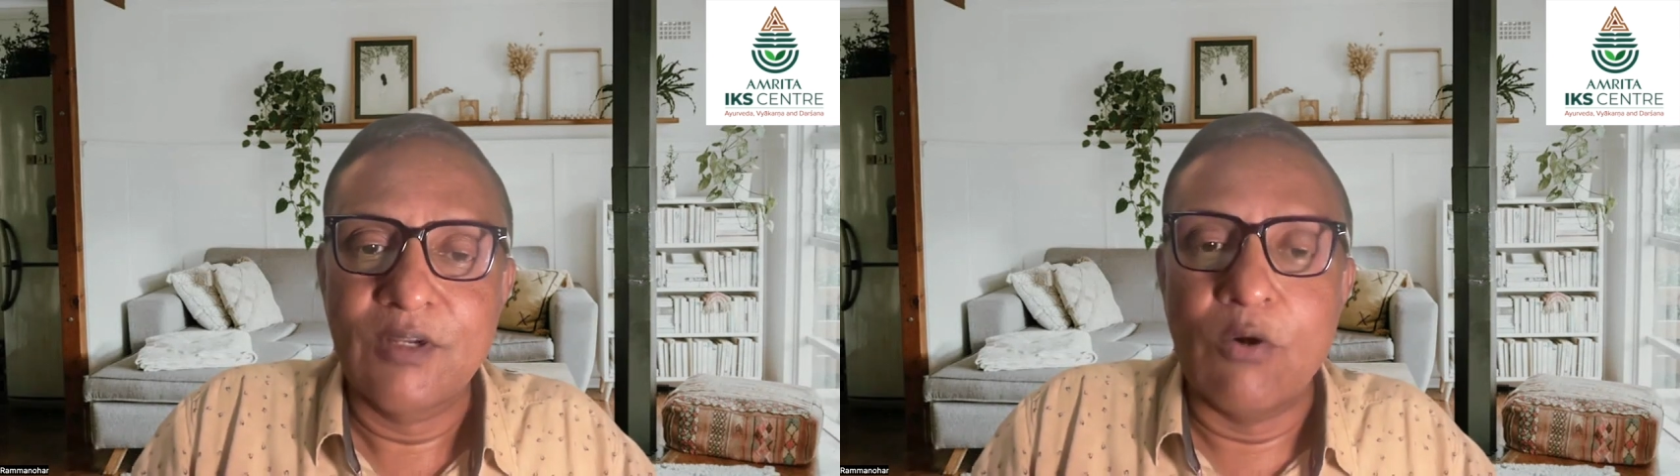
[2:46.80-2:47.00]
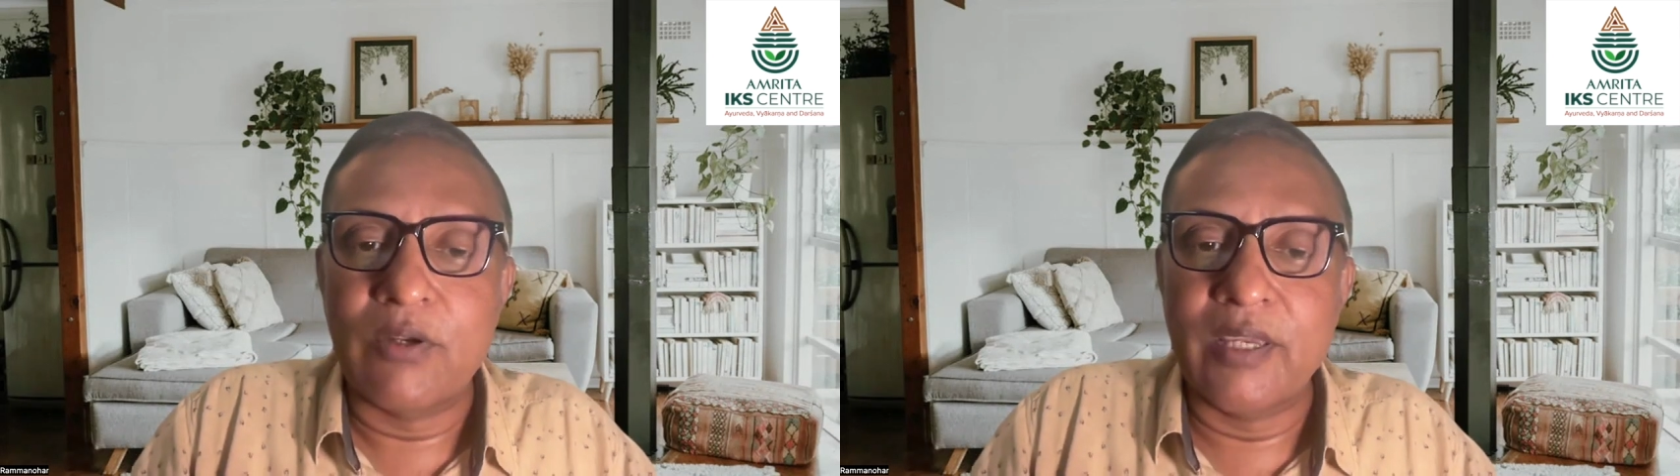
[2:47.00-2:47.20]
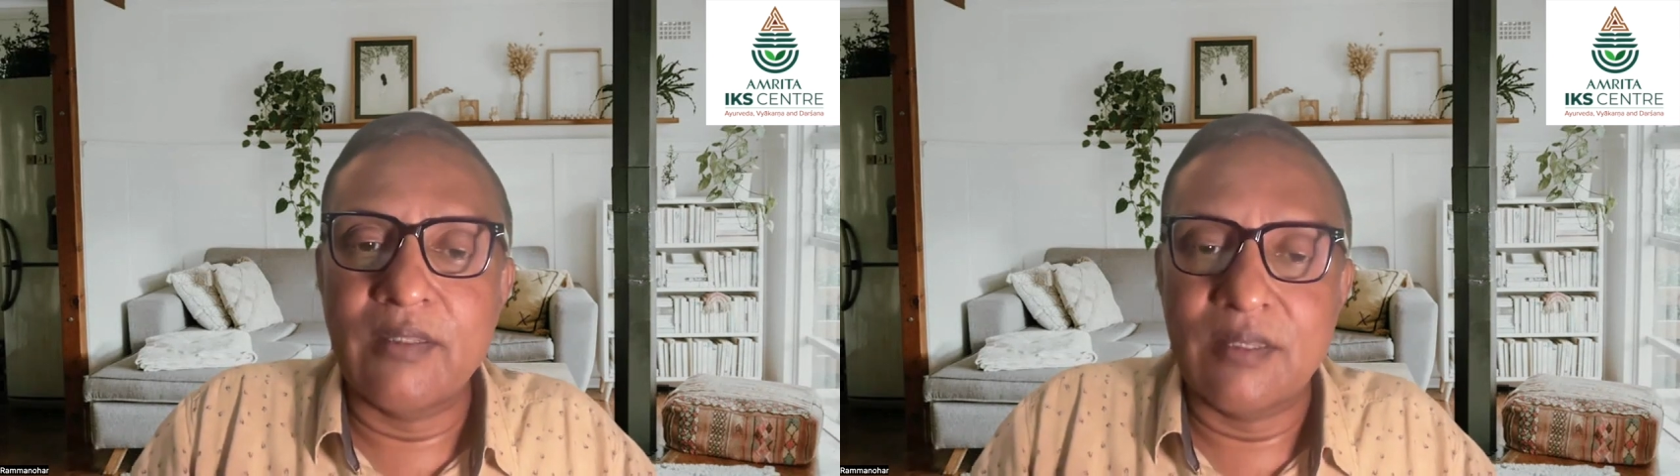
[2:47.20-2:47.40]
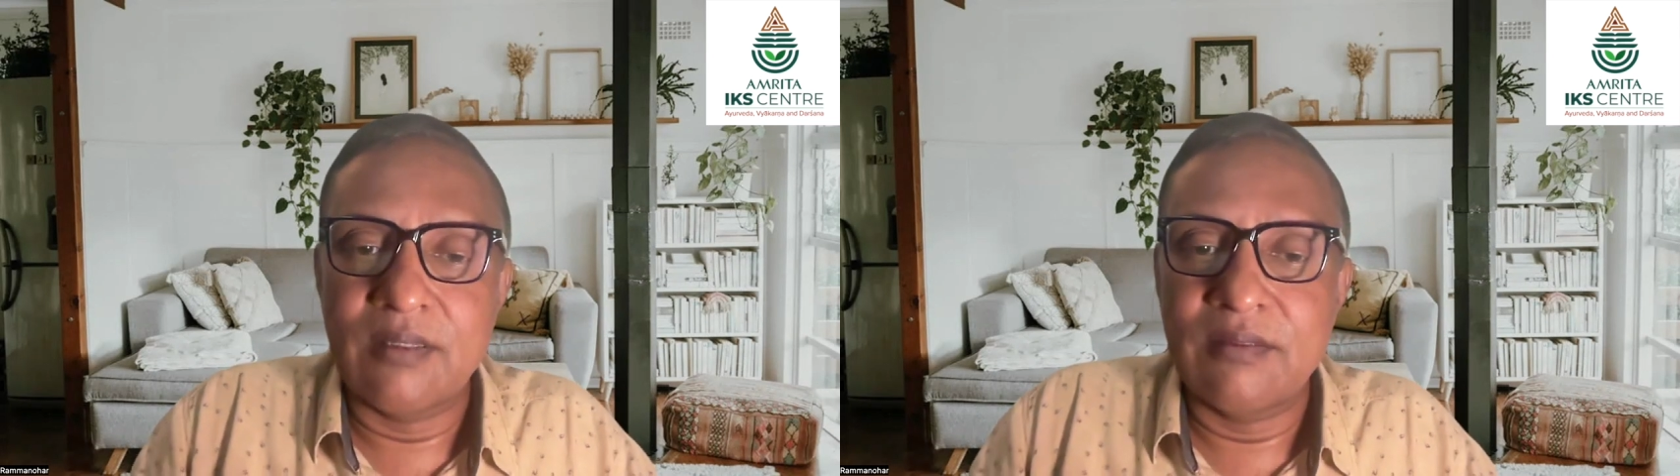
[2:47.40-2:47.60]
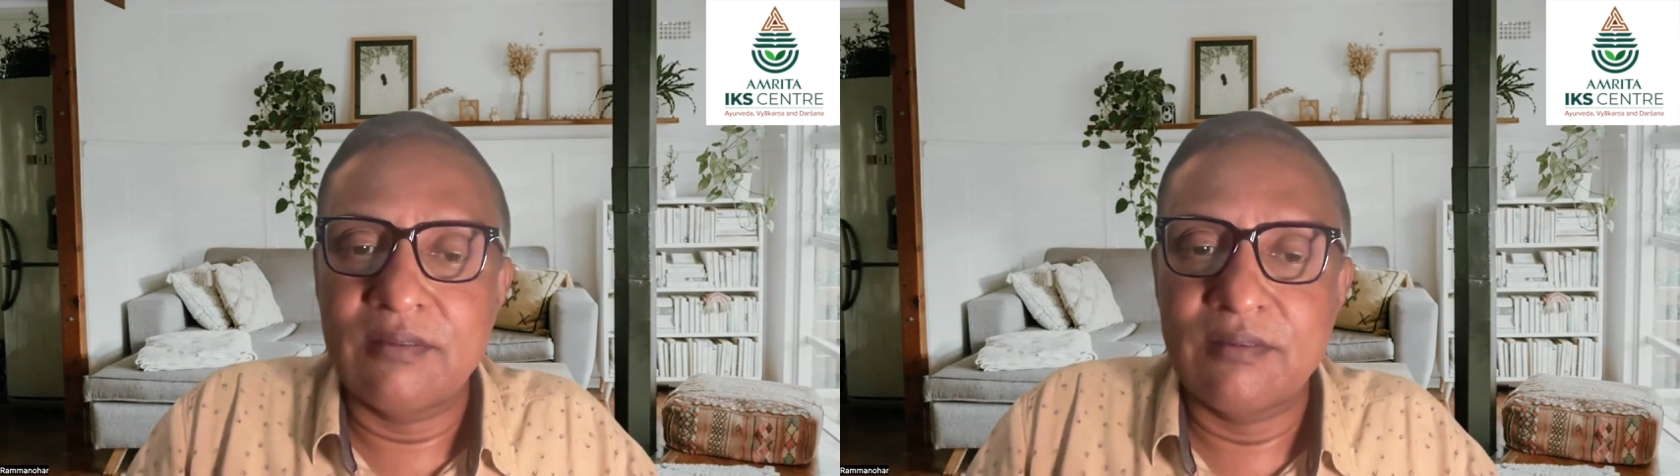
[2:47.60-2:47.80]
Okay,
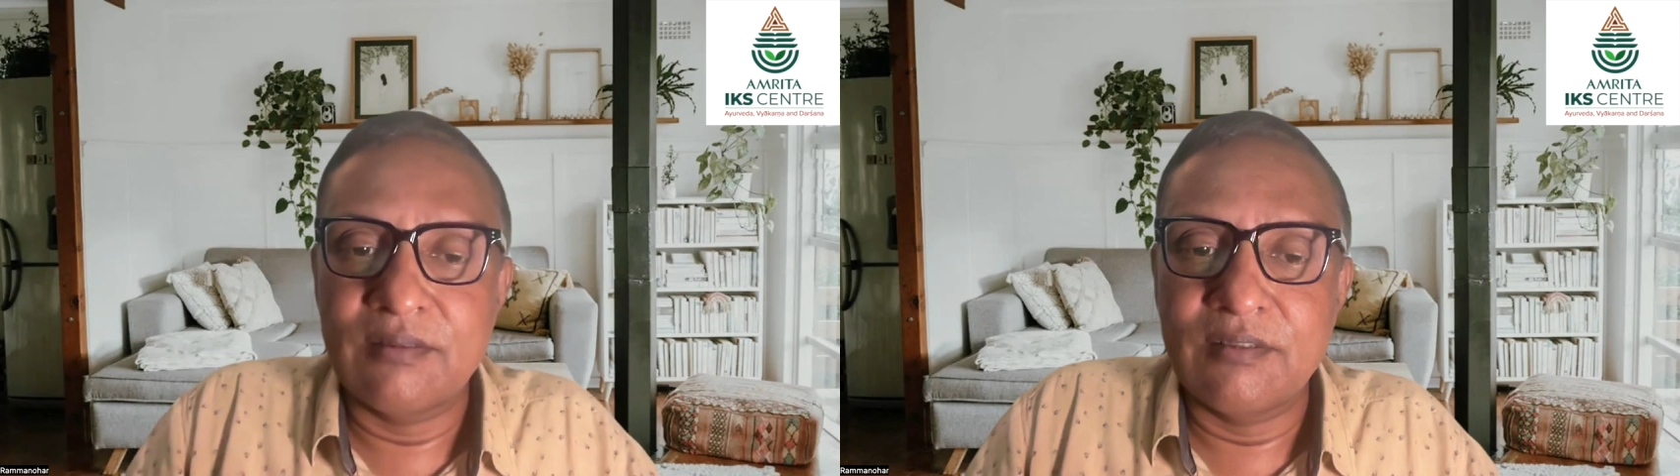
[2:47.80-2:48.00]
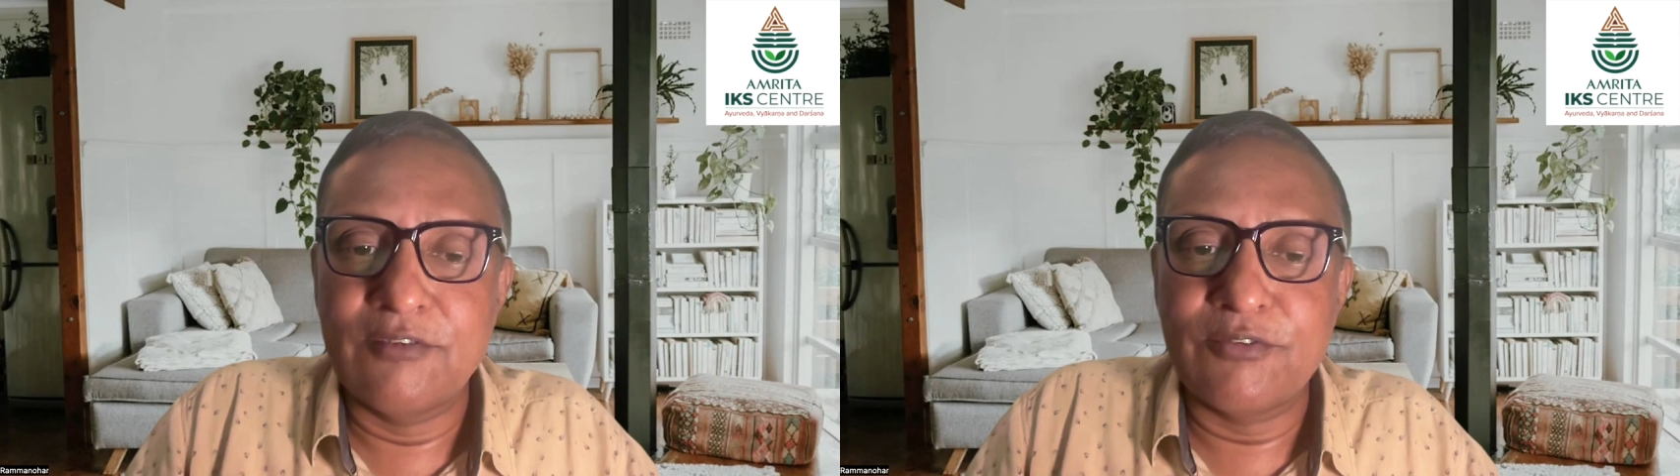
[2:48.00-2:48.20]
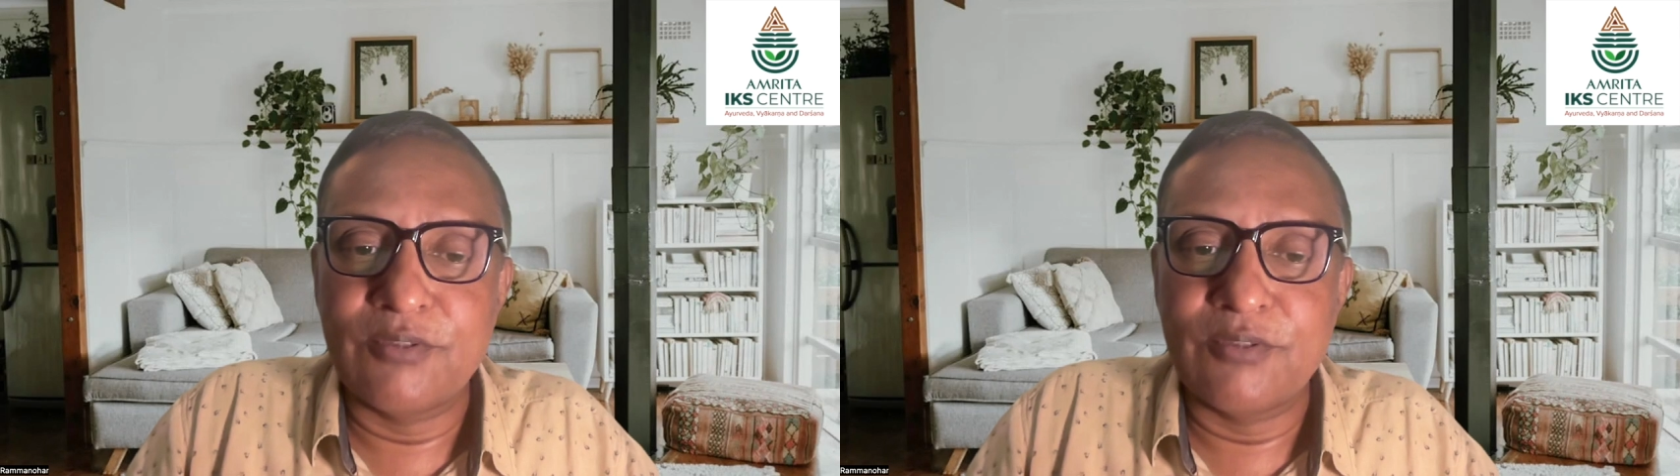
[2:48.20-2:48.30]
then if